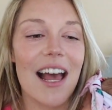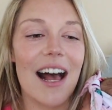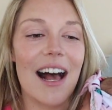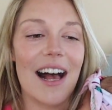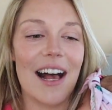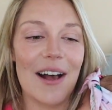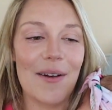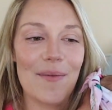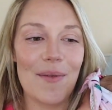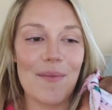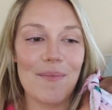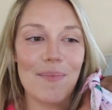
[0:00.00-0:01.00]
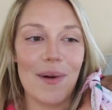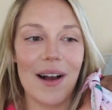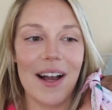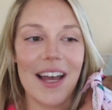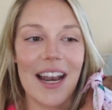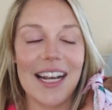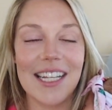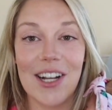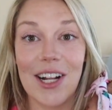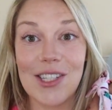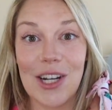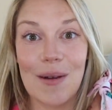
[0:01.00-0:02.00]
but I did
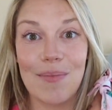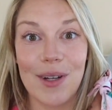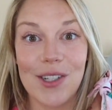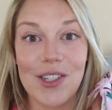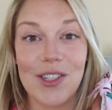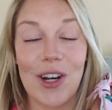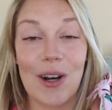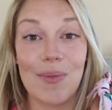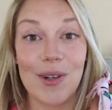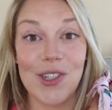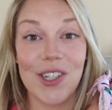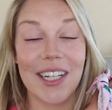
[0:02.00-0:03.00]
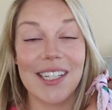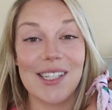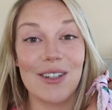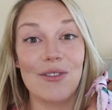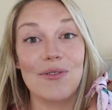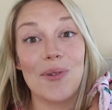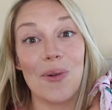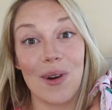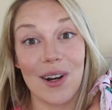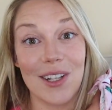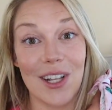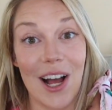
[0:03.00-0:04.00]
not start pushing until 4
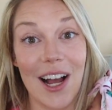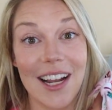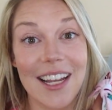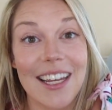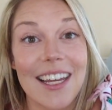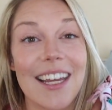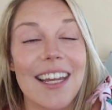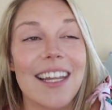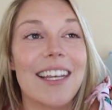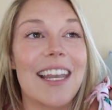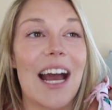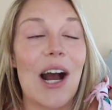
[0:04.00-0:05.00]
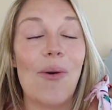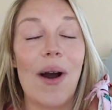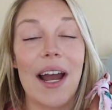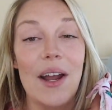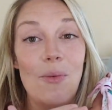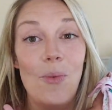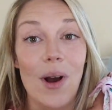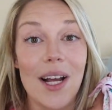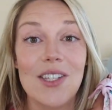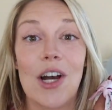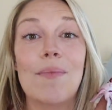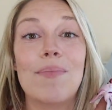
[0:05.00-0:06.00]
o'clock. Now, I
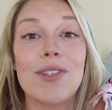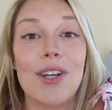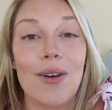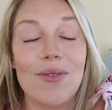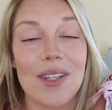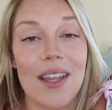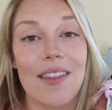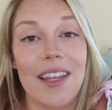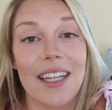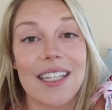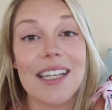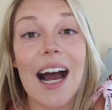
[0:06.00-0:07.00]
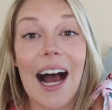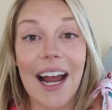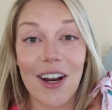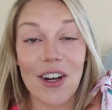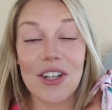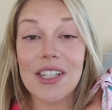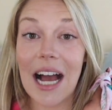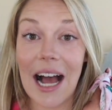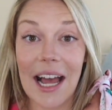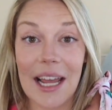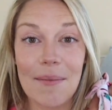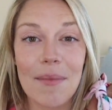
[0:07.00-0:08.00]
was on Pitocin the entire
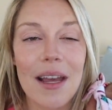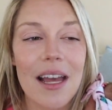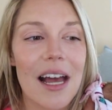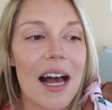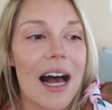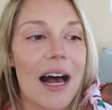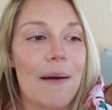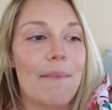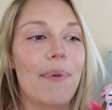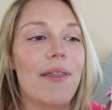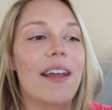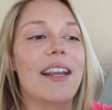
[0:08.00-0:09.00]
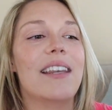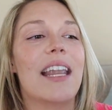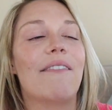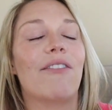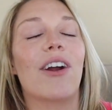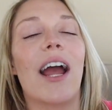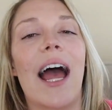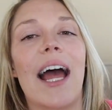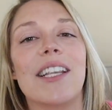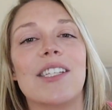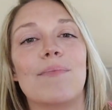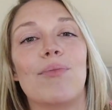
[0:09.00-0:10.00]
time, but they never
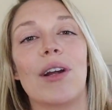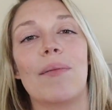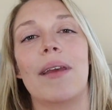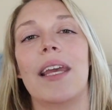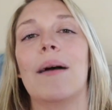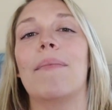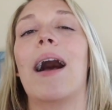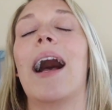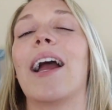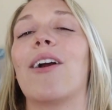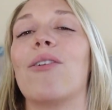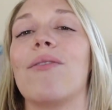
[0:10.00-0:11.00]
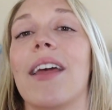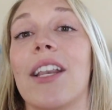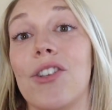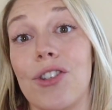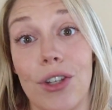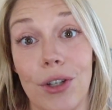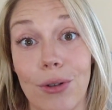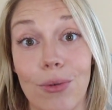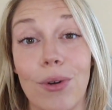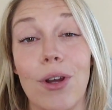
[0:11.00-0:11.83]
had to bring me up higher than 2.